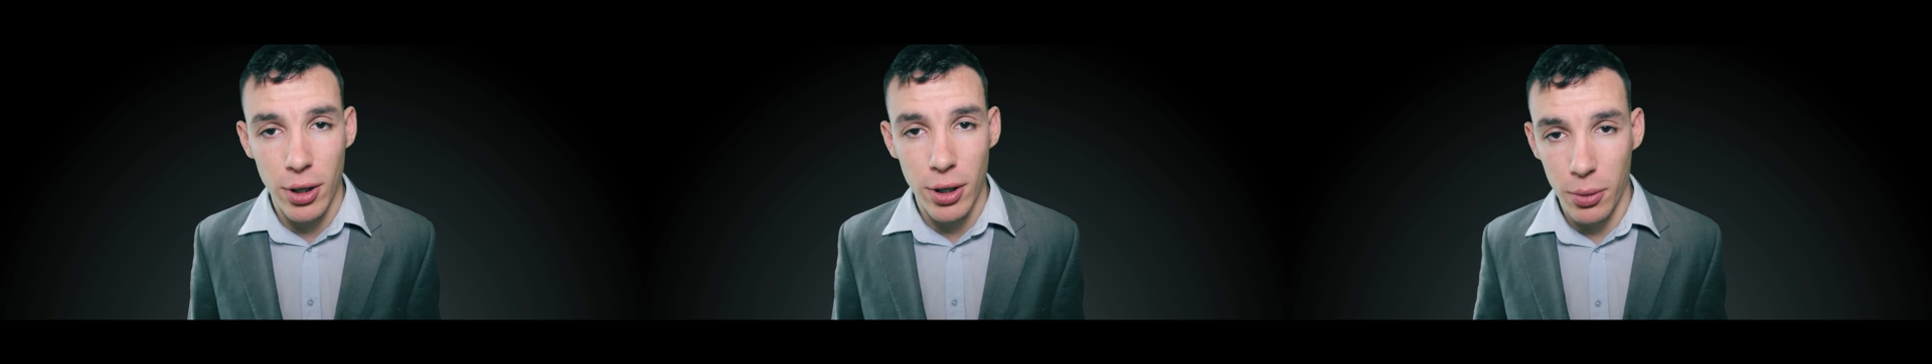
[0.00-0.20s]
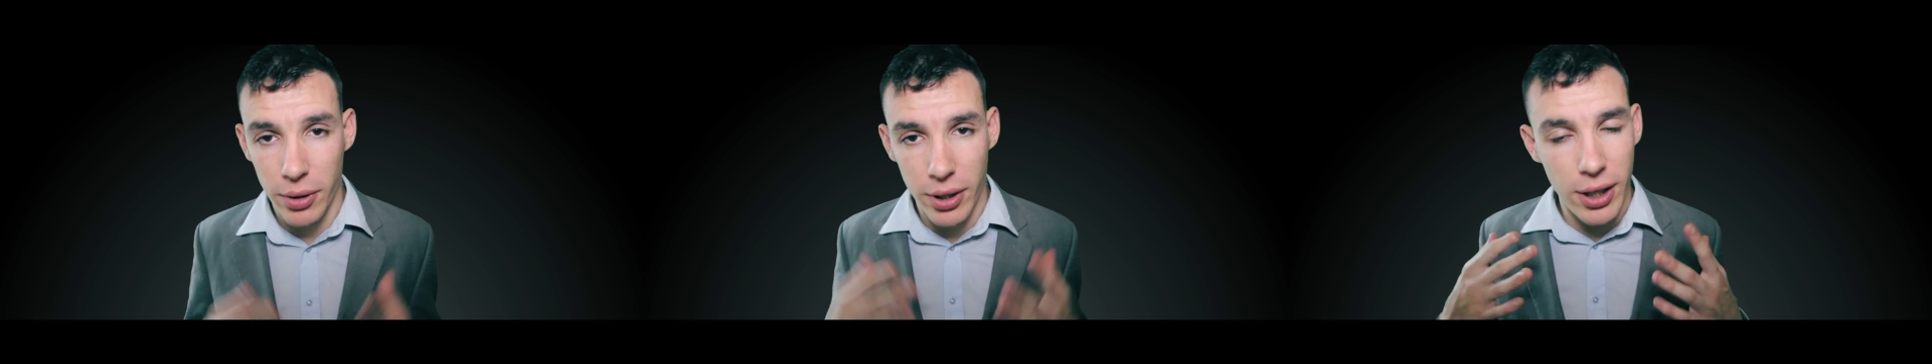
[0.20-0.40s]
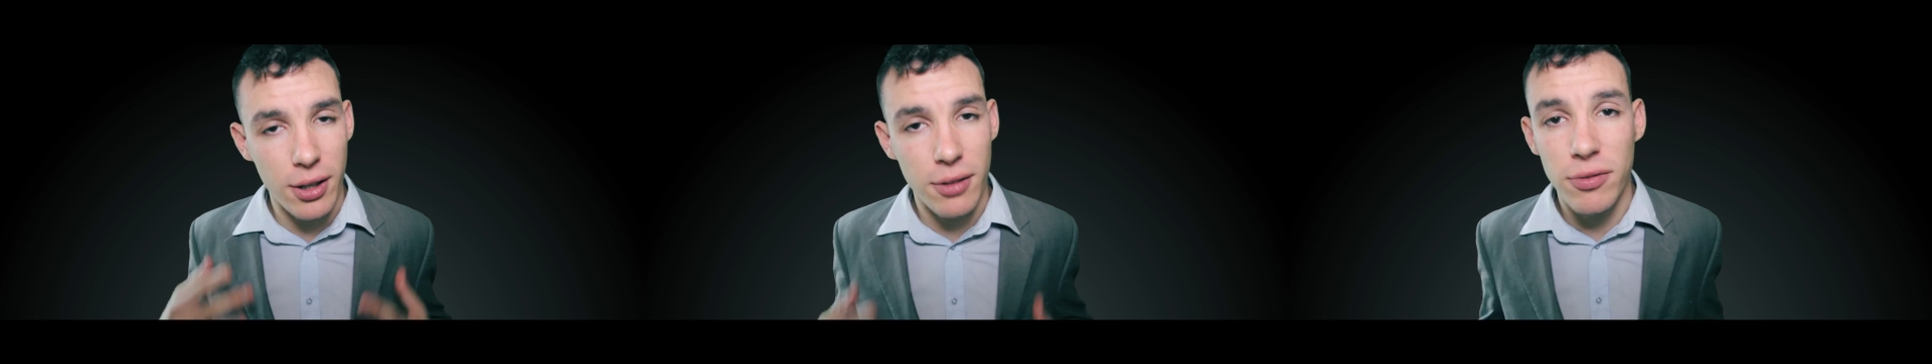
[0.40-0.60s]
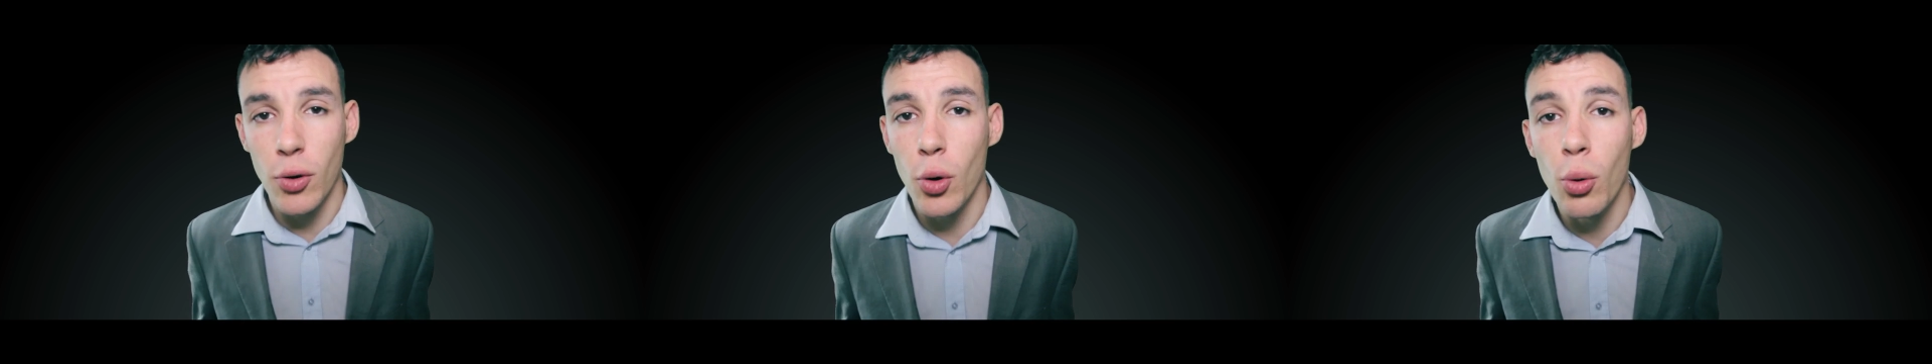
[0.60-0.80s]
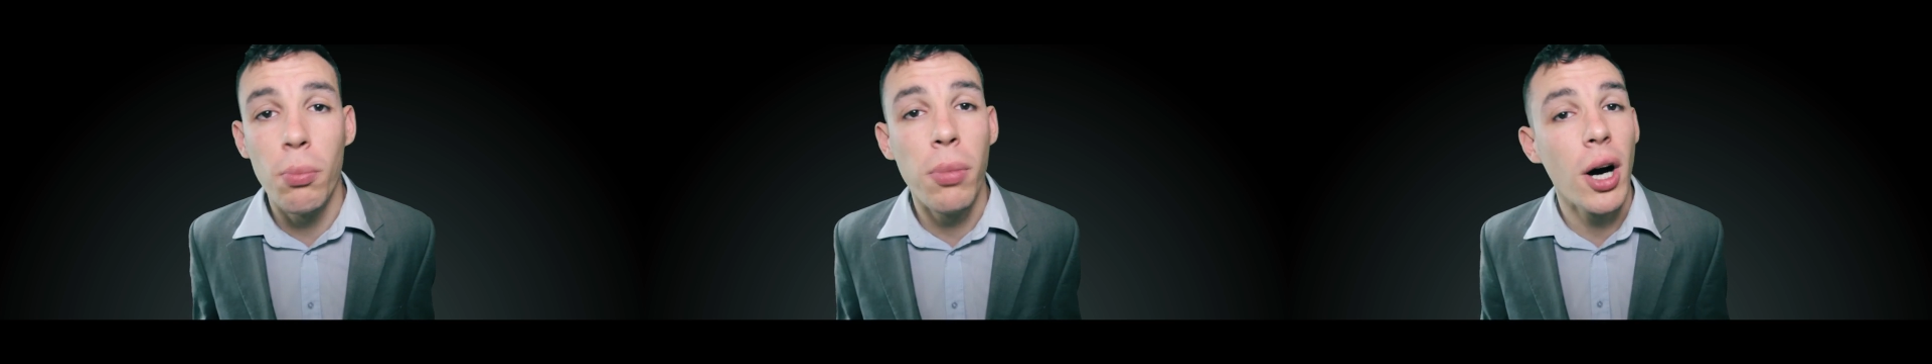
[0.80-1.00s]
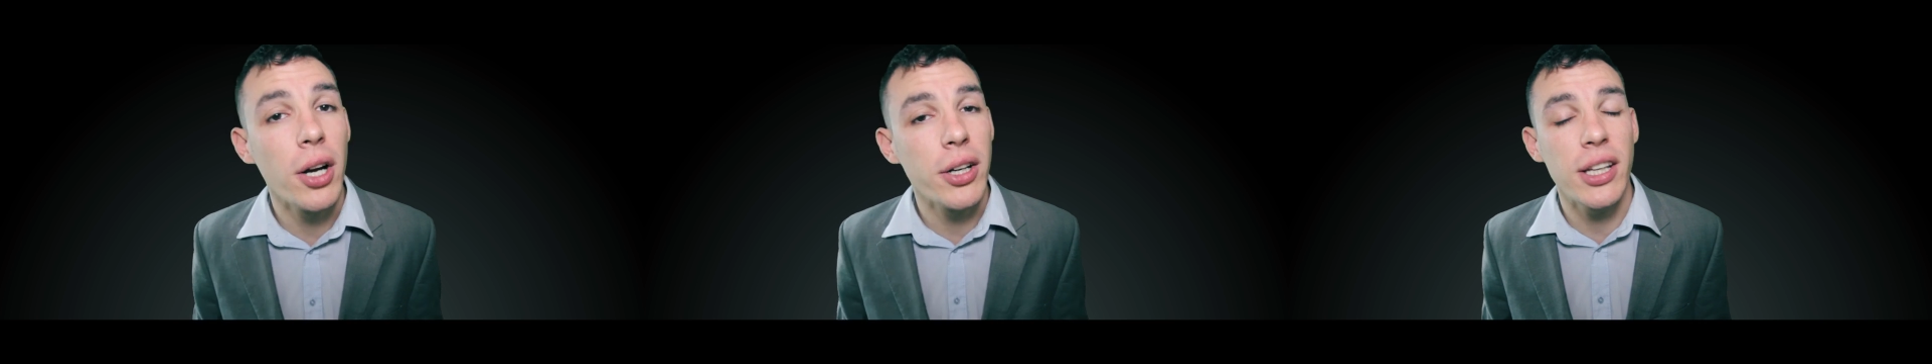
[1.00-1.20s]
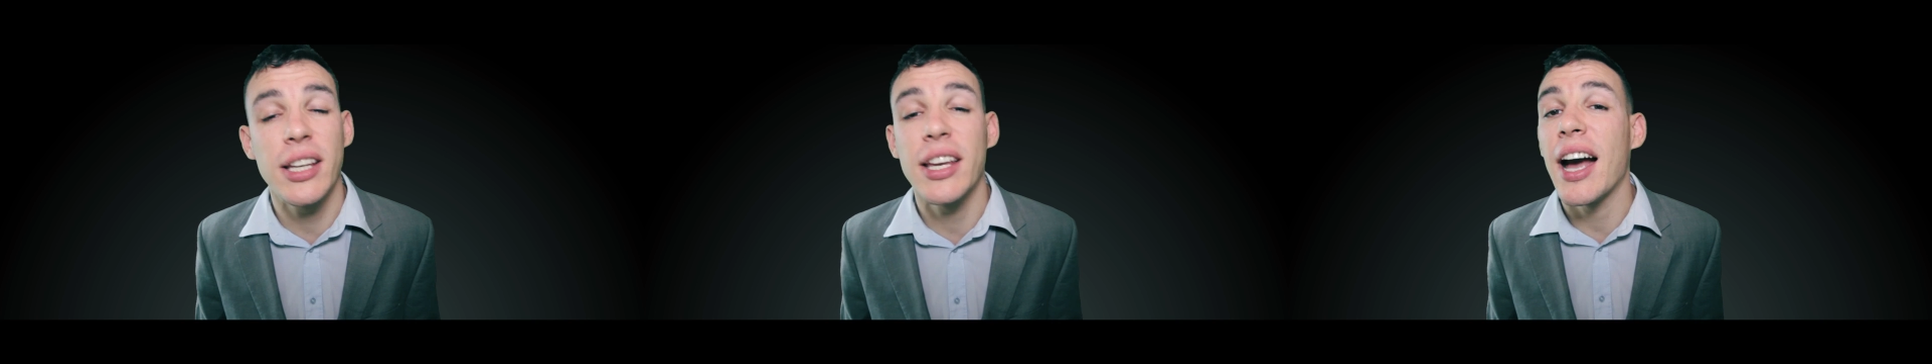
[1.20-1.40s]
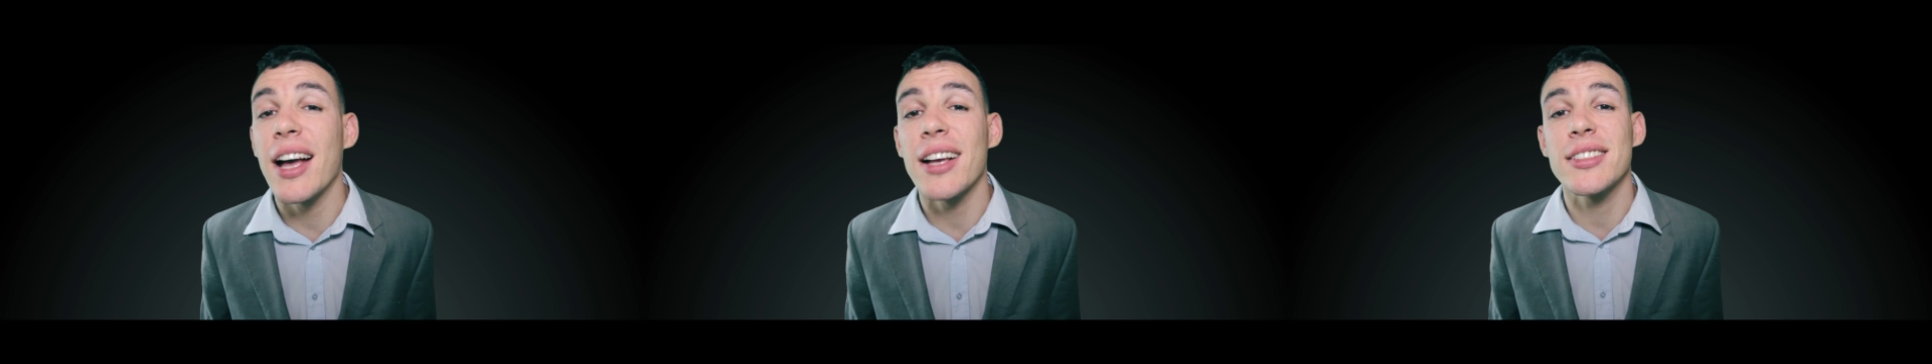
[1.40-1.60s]
that were in a full body
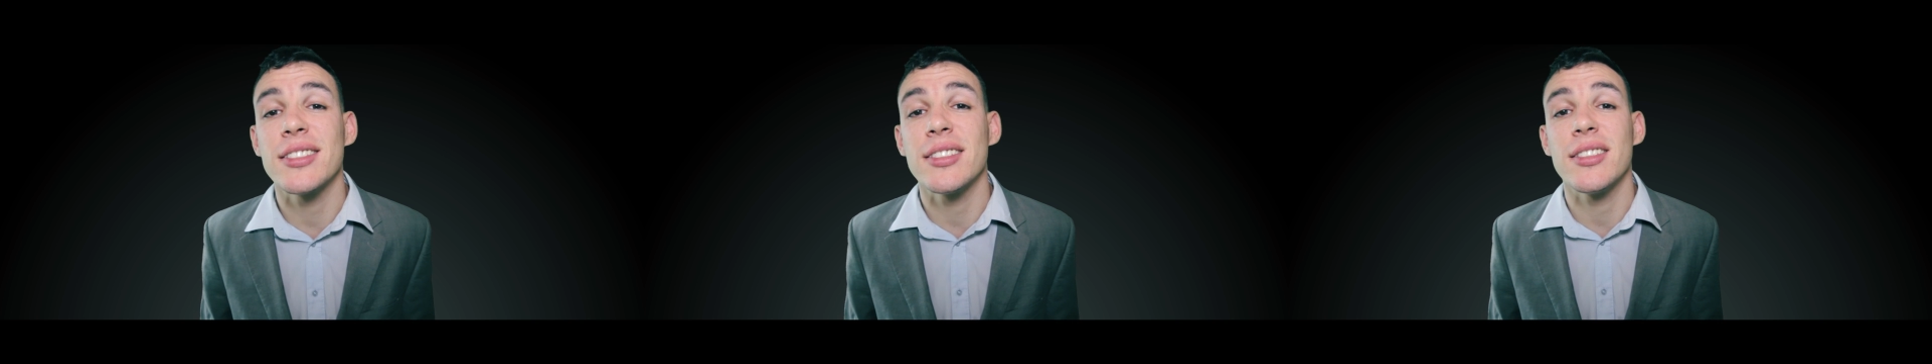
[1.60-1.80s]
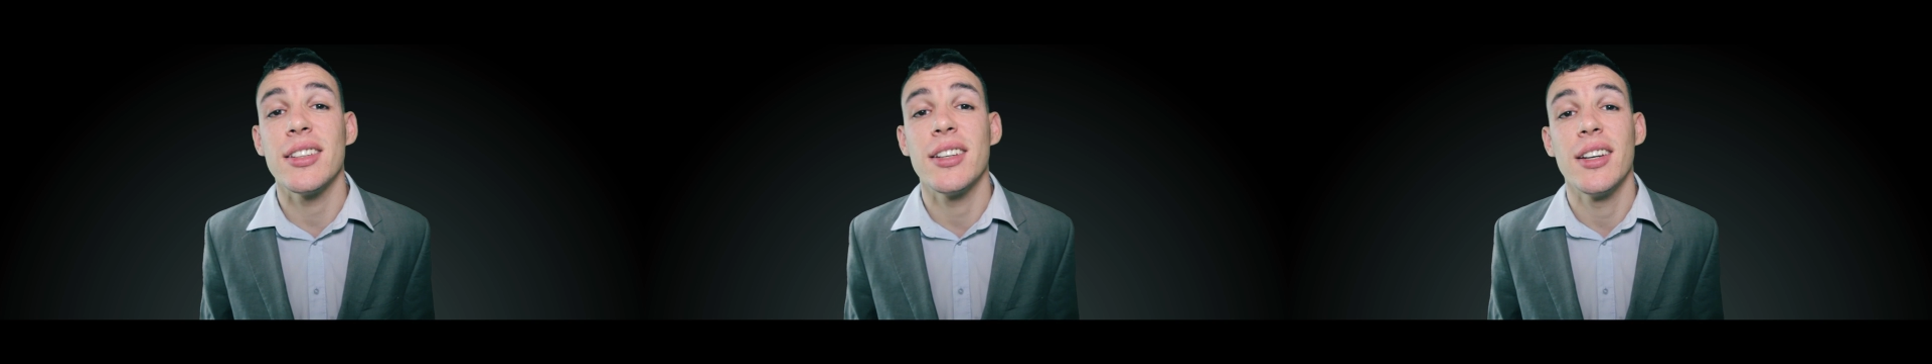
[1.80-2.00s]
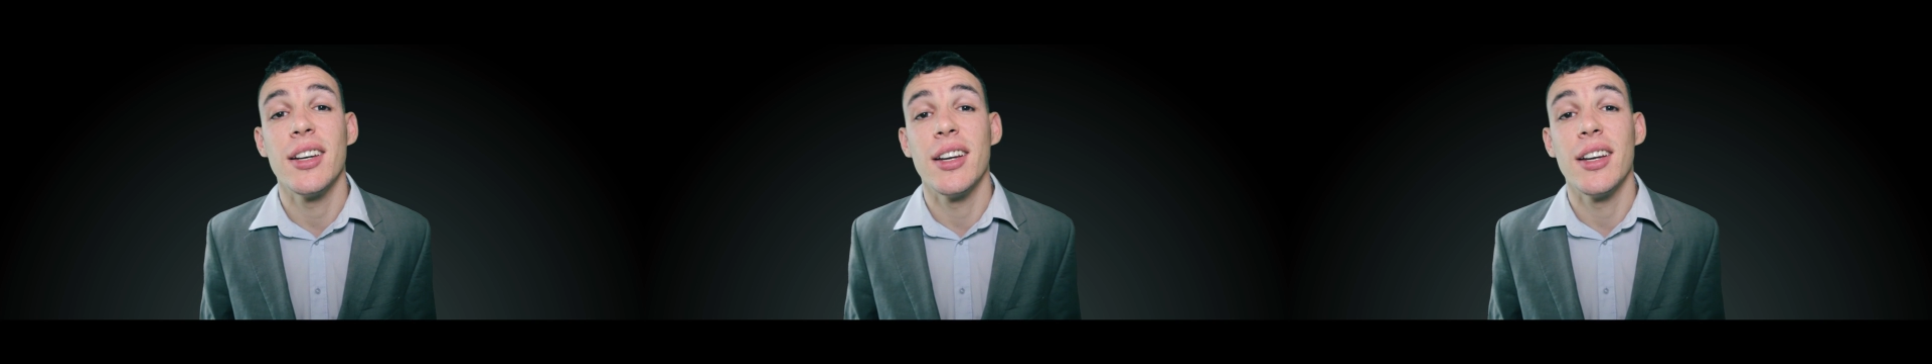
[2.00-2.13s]
cast,